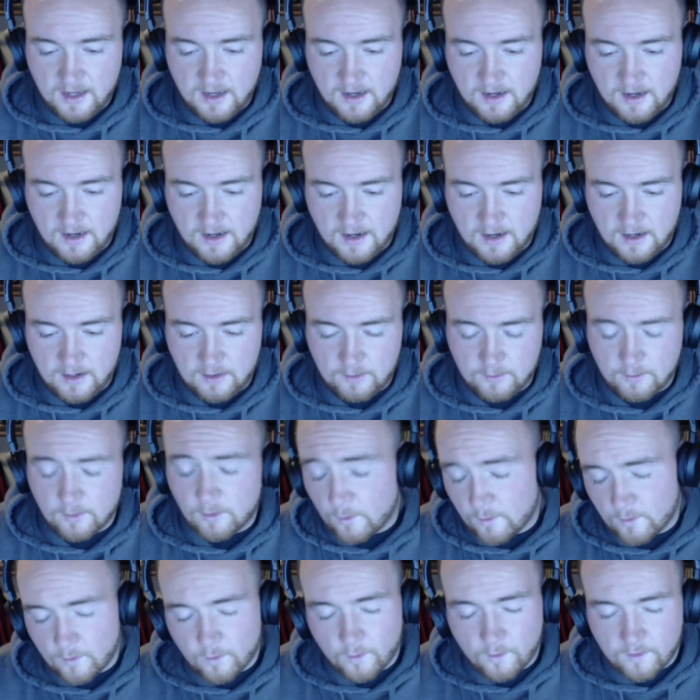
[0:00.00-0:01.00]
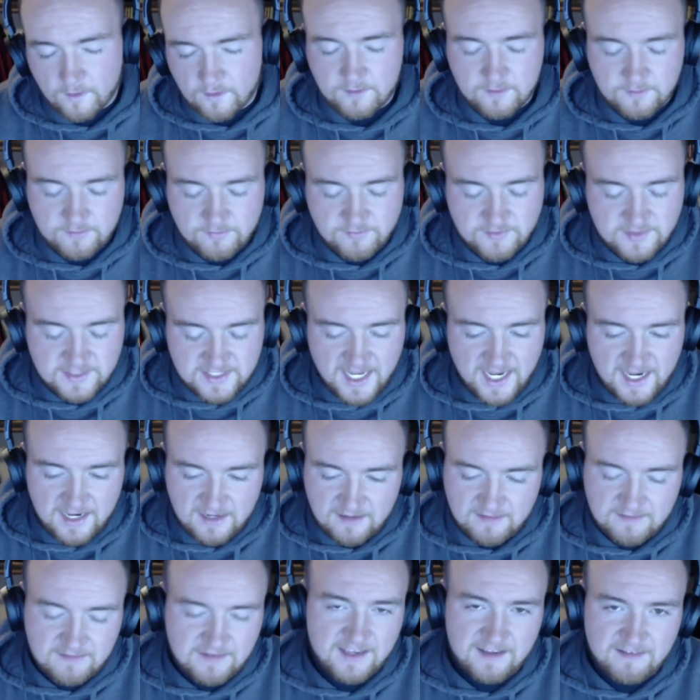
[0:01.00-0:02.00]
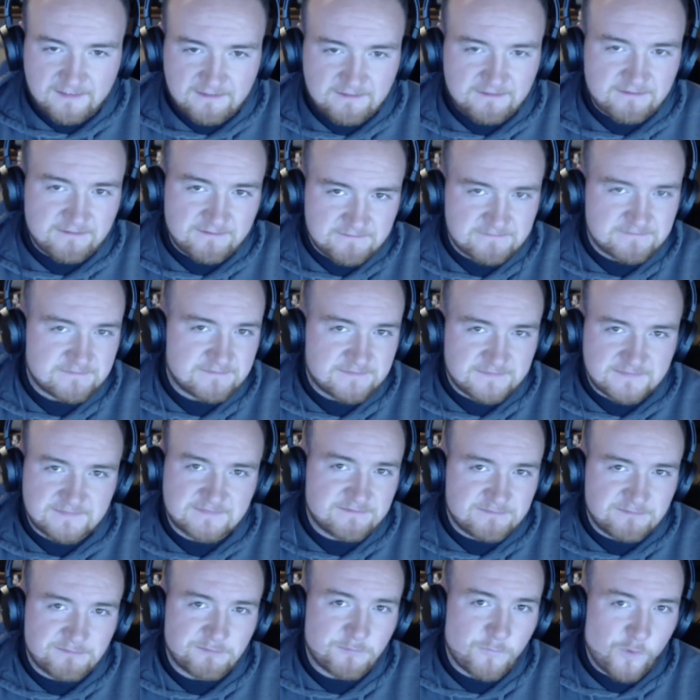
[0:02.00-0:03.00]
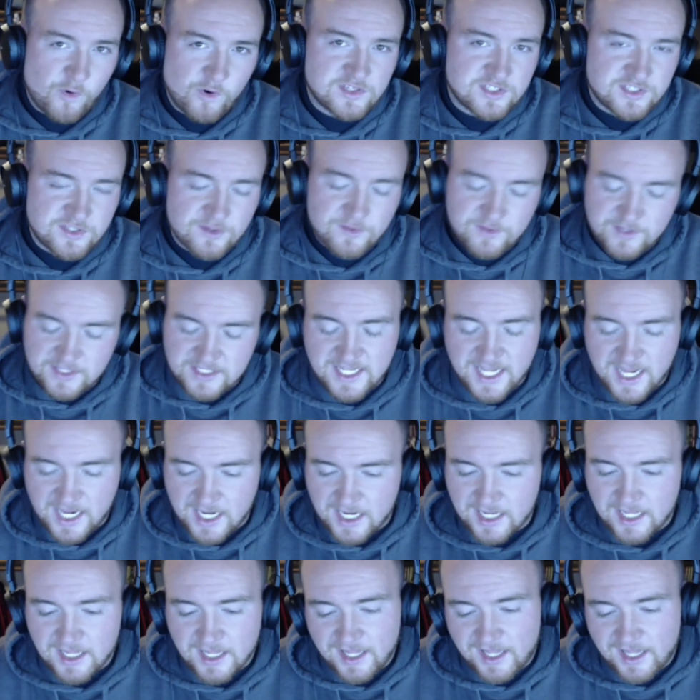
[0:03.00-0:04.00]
or the day, more so the day,